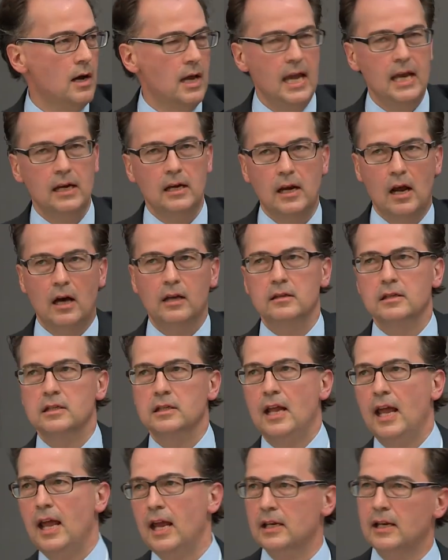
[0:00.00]
in another
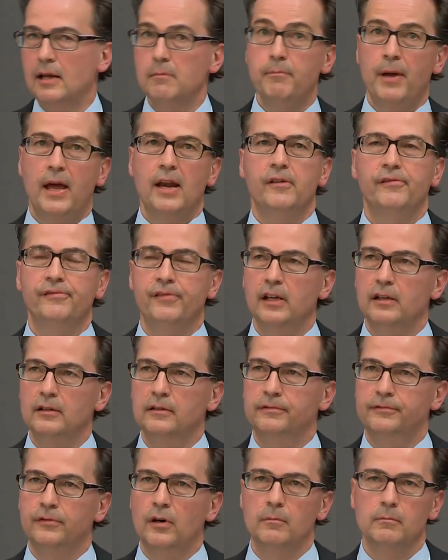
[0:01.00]
state and benefit
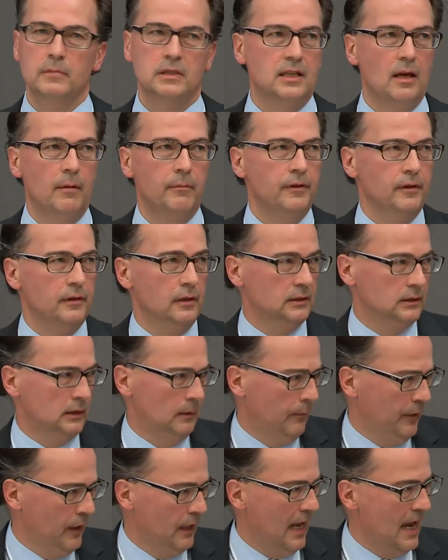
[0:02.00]
from
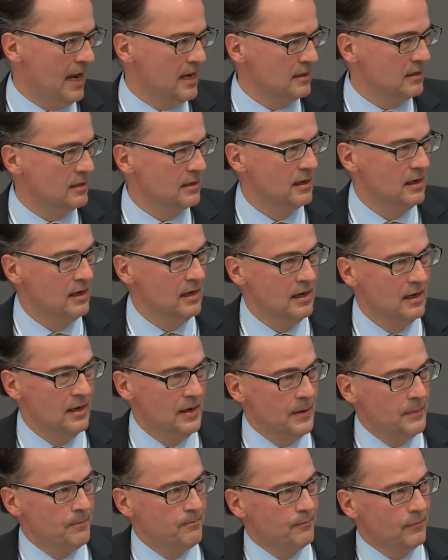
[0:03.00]
something as
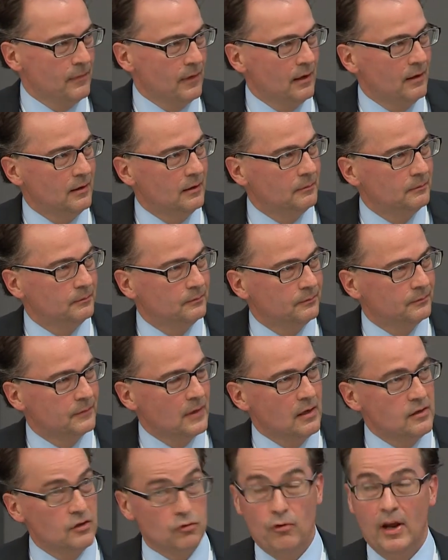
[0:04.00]

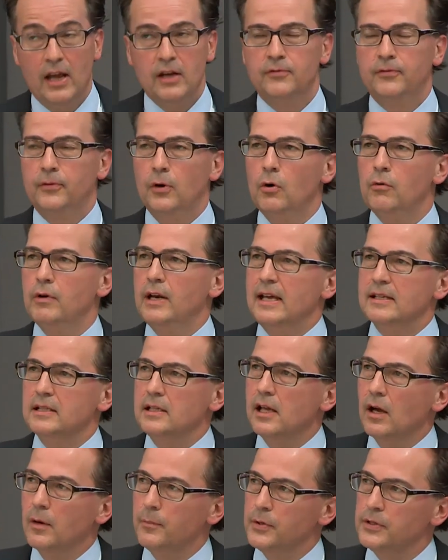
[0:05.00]
straightforward as
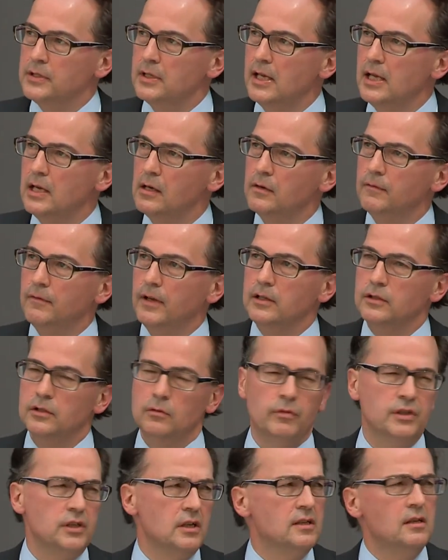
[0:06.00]
the Apostille Convention,
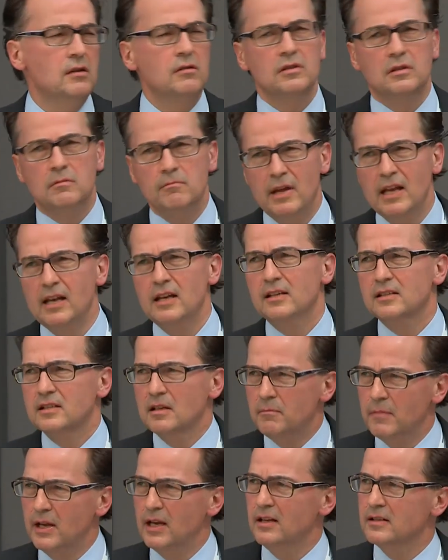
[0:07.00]
which is used millions
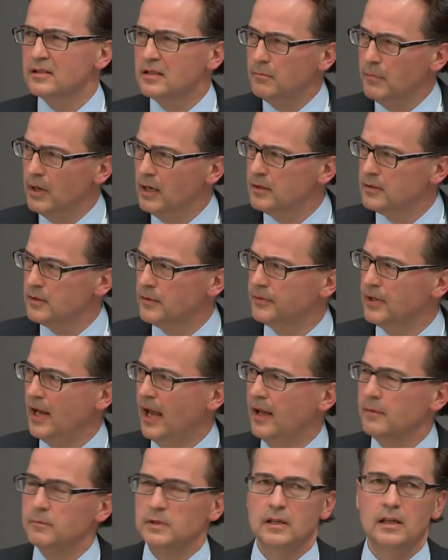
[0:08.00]
and millions and millions of
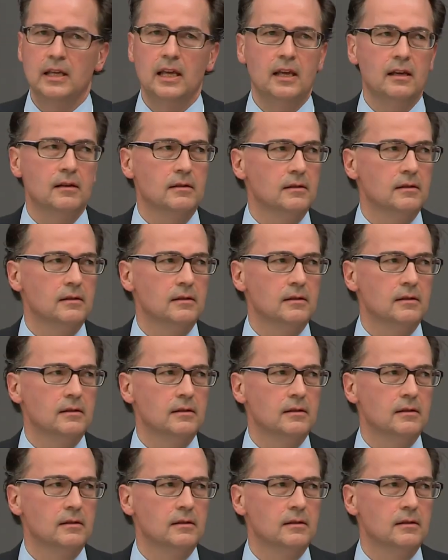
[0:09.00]
times a year.